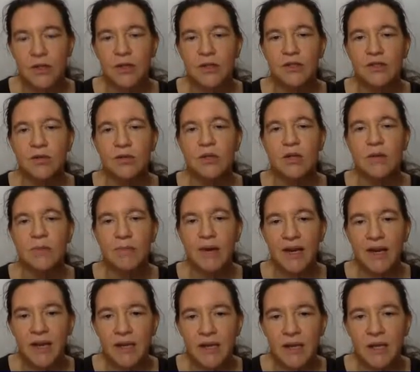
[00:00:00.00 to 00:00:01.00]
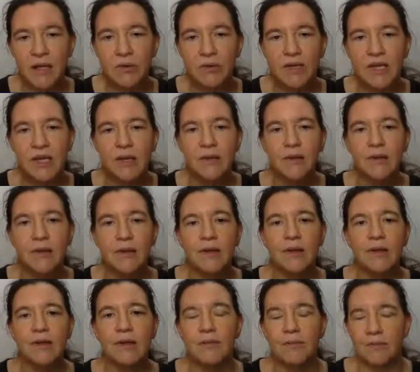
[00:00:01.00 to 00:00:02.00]
So the embedding degree,
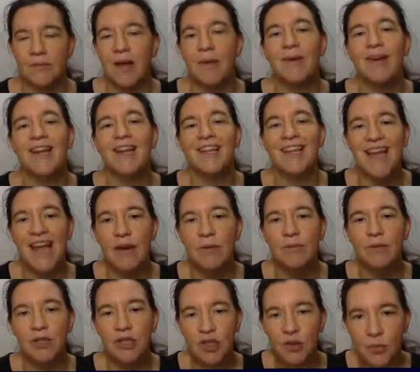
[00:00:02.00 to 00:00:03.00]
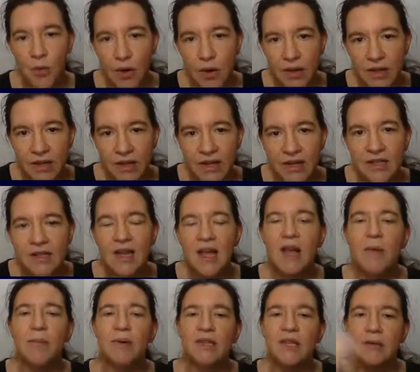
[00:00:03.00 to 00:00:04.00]
I mean, it can be smaller than it,
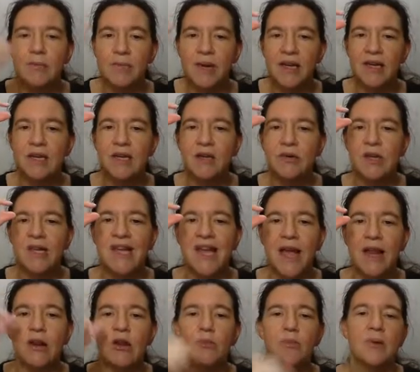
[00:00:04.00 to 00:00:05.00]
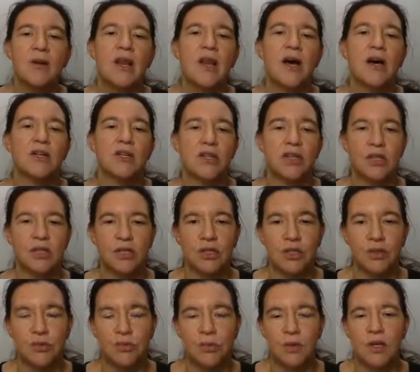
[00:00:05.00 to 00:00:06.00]
but the embedding degree cannot be larger than
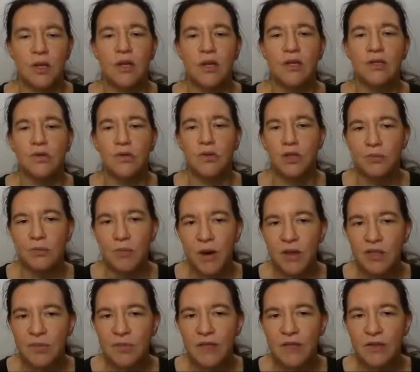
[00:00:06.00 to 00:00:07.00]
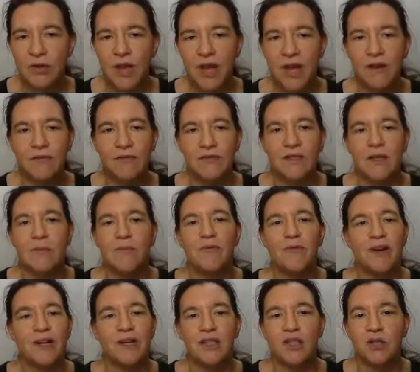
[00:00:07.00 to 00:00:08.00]
2. So it's possible that you have some
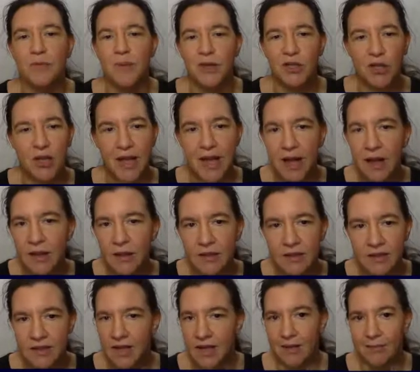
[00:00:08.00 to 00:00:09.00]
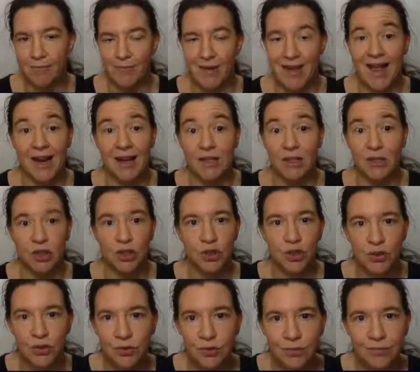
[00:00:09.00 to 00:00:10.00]
very special L, say L is
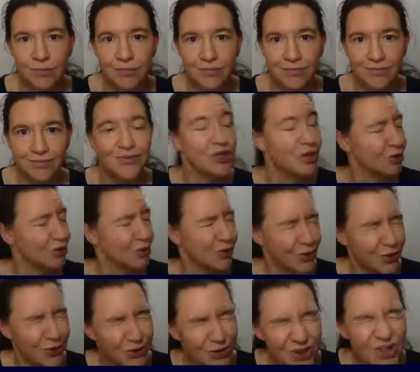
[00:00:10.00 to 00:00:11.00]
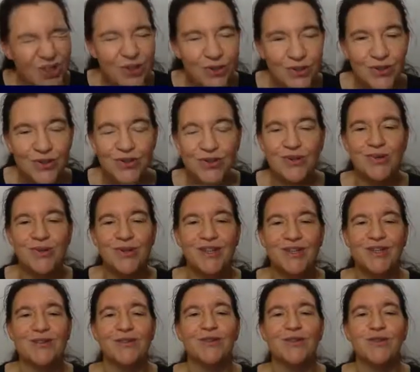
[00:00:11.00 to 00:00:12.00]
2. You shouldn't use 2
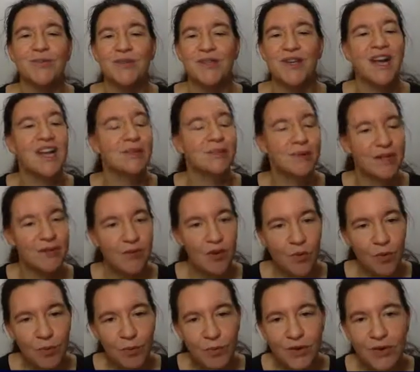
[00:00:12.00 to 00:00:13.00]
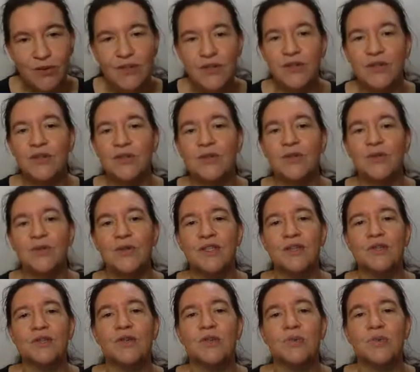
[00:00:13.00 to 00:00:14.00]
as your group size, but if you would be using 2 as
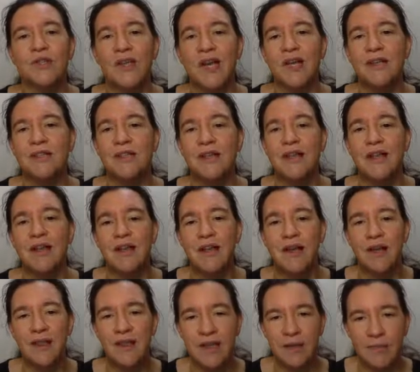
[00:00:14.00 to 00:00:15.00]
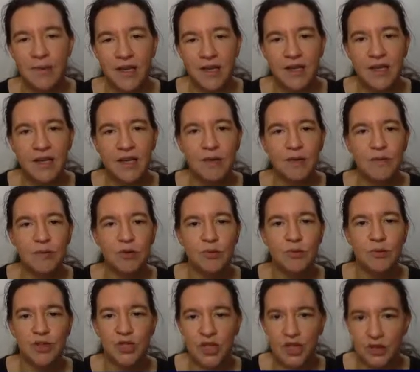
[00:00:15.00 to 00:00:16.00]
your group size, the embedding degree would
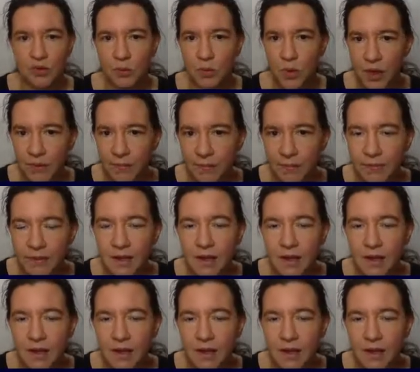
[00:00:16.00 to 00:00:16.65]
be just 1.